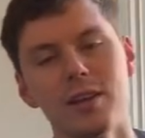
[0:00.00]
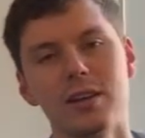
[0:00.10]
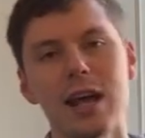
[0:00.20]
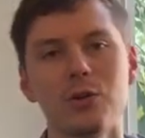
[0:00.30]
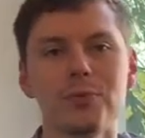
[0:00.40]

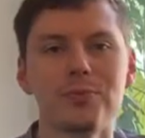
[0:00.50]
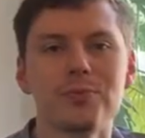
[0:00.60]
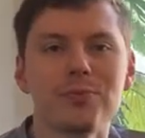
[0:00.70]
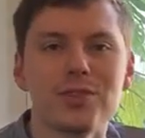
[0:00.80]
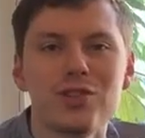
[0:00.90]
Now,
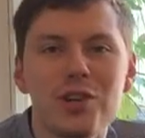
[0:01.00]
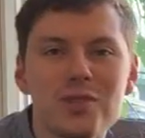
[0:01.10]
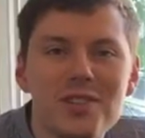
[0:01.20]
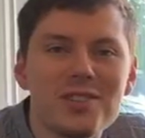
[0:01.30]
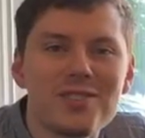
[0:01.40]
Charles
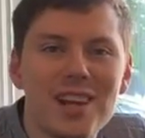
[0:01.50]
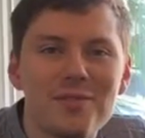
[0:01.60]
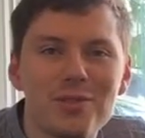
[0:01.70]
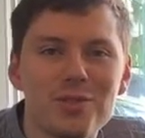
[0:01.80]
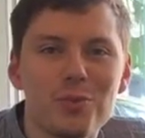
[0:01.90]
Villiers
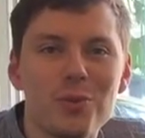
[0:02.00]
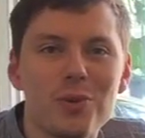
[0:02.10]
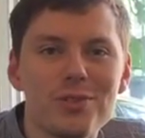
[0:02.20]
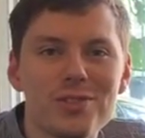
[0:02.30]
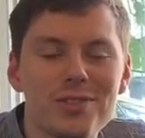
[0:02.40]
Stanford
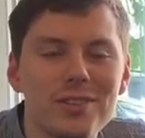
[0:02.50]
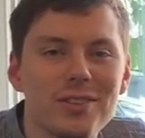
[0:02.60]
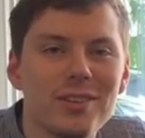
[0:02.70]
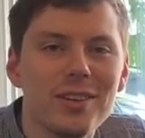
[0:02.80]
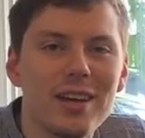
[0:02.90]
was
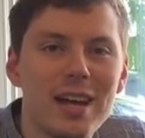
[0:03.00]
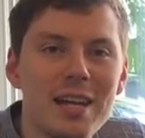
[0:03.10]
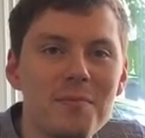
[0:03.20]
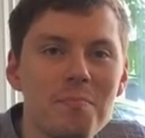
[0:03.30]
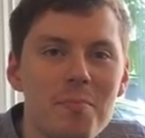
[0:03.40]
a
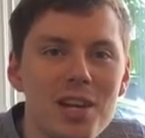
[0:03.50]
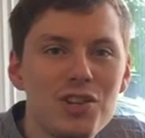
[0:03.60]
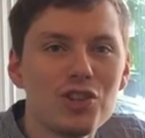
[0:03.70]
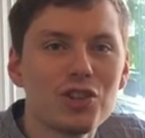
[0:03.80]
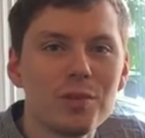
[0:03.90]

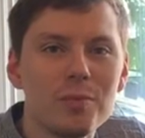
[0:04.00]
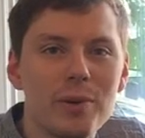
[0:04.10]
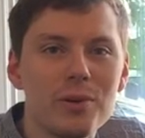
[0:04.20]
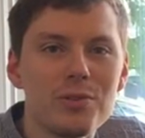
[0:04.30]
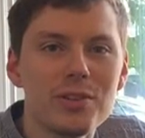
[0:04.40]
major
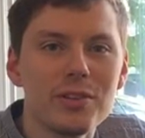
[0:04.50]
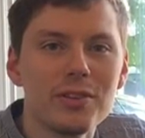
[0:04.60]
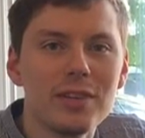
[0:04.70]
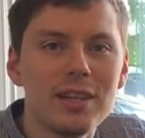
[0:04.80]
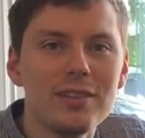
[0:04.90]
composer
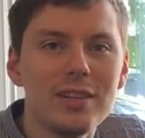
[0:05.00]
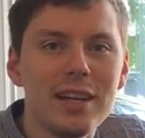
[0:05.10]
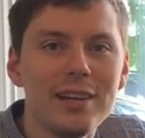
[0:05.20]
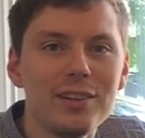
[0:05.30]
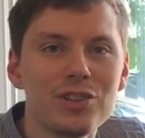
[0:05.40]
in
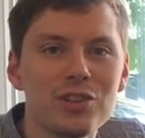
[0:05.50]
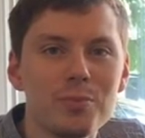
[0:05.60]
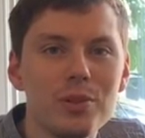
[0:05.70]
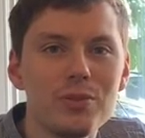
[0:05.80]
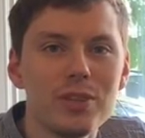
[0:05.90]
English
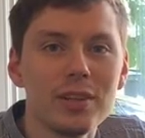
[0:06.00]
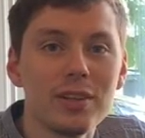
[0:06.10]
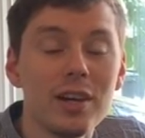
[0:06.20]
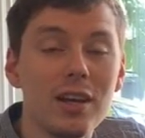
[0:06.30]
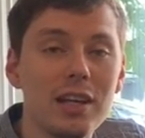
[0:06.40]

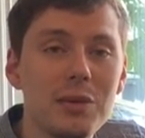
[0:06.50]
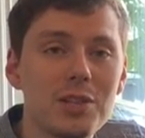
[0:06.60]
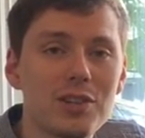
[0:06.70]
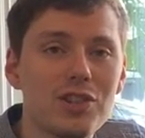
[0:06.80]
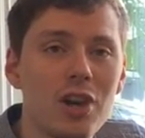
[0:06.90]
music. He was
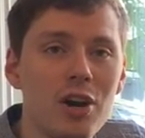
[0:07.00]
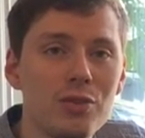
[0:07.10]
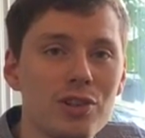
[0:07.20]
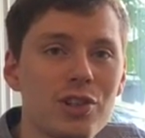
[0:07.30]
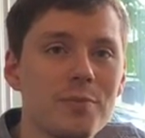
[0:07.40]
actually
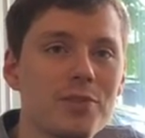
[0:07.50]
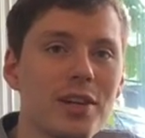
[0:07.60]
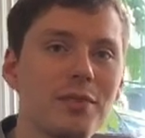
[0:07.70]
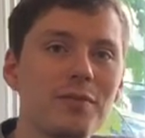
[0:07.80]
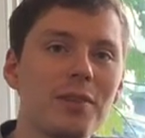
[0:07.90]
Irish
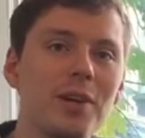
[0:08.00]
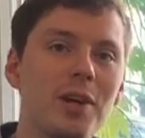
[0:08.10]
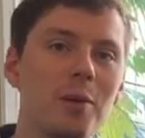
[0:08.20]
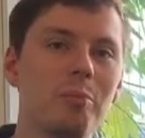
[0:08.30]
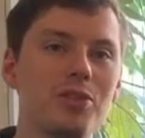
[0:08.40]
himself,
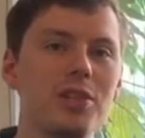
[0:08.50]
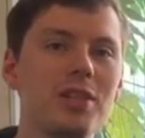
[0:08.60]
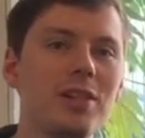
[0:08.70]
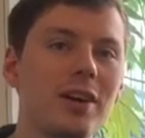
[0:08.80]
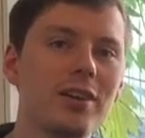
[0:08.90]
but
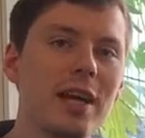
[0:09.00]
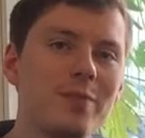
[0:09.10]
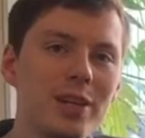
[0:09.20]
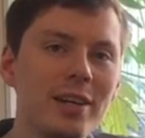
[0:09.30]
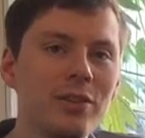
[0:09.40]
he uh, came
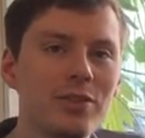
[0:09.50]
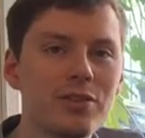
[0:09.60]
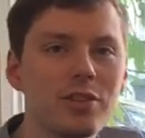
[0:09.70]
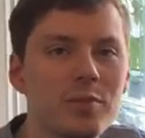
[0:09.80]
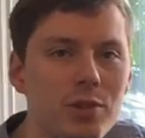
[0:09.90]
to England to
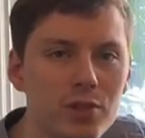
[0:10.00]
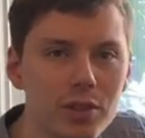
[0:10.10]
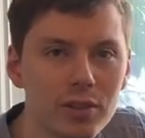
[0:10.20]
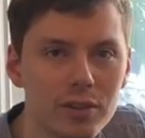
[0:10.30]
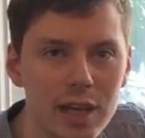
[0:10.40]
study music
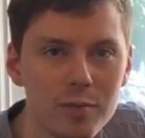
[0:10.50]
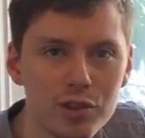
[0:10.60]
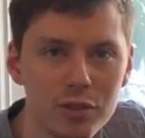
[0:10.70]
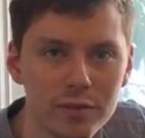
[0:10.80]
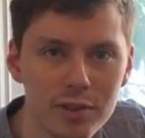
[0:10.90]
at Cambridge
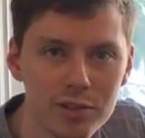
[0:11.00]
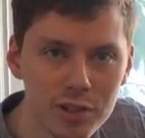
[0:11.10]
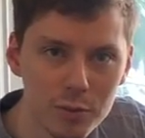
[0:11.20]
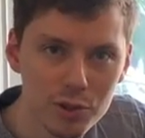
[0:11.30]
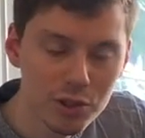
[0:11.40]

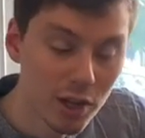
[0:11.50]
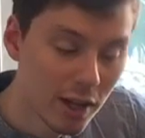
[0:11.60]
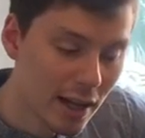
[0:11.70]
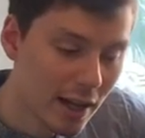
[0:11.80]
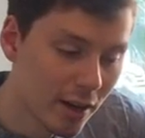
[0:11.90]
University, which
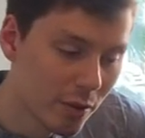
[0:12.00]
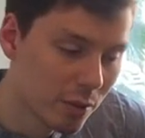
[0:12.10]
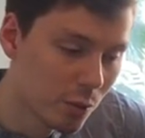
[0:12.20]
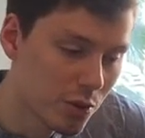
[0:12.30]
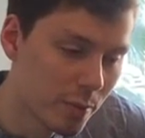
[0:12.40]
uh,
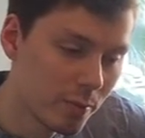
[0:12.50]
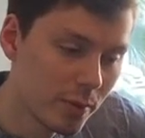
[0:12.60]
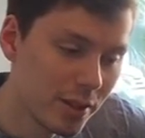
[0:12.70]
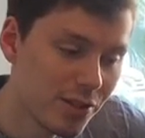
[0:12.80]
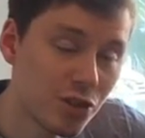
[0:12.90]
was a,
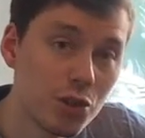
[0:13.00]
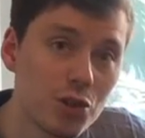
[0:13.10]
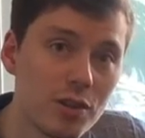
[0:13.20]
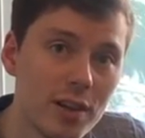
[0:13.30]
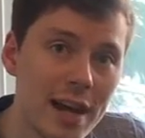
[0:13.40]
an
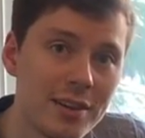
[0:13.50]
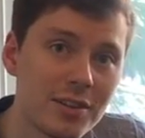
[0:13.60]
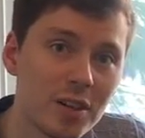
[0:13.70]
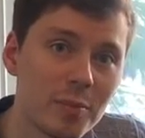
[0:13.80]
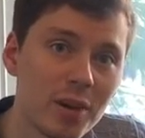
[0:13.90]
institution that ended
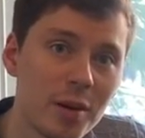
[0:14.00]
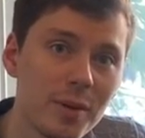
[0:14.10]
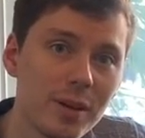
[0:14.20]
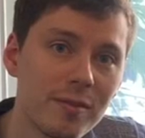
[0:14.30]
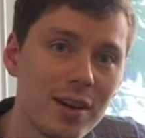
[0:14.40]
up
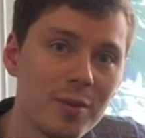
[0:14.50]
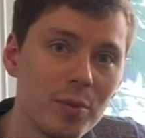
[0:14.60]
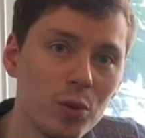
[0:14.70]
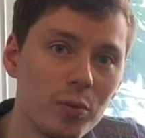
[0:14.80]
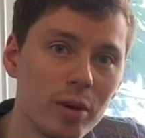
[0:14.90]
becoming a very
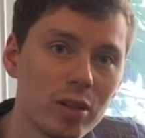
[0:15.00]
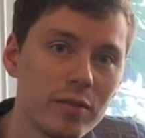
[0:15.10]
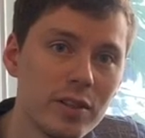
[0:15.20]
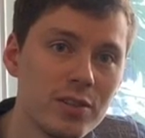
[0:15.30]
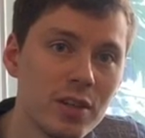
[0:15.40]
important part of
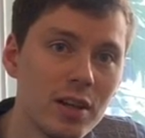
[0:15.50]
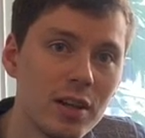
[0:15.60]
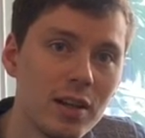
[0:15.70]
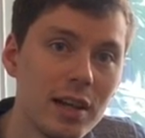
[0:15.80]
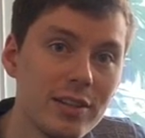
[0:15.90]
his
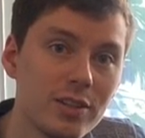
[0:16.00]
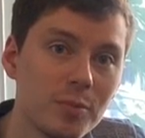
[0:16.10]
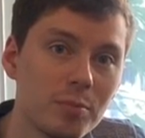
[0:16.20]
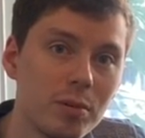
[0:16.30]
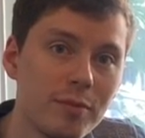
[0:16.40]
later
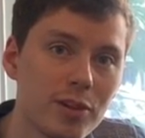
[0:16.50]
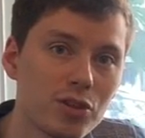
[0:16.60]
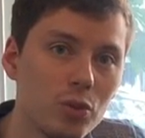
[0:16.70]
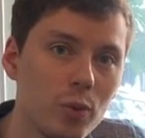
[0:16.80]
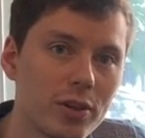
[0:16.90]

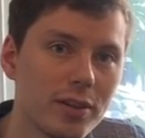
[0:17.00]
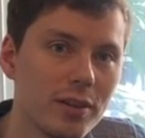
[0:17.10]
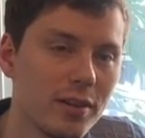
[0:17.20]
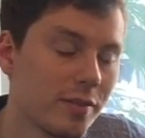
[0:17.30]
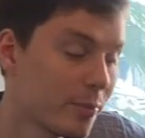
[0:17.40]
professional working
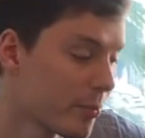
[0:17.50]
life.